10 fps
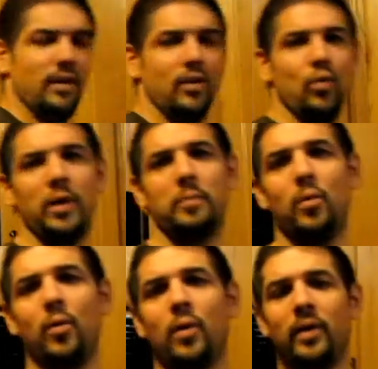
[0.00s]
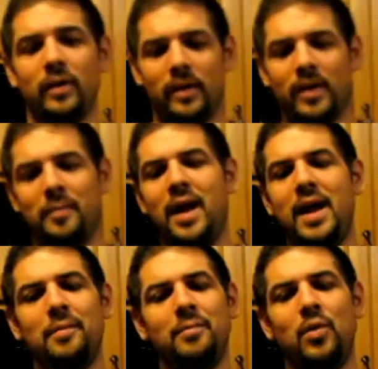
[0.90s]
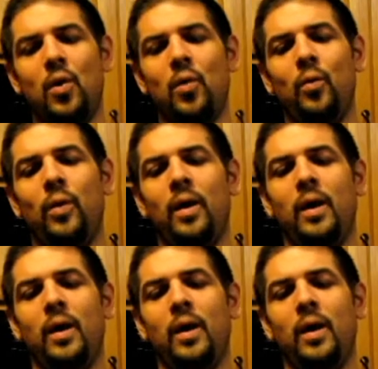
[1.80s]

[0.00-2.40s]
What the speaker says: a quick pour. I am no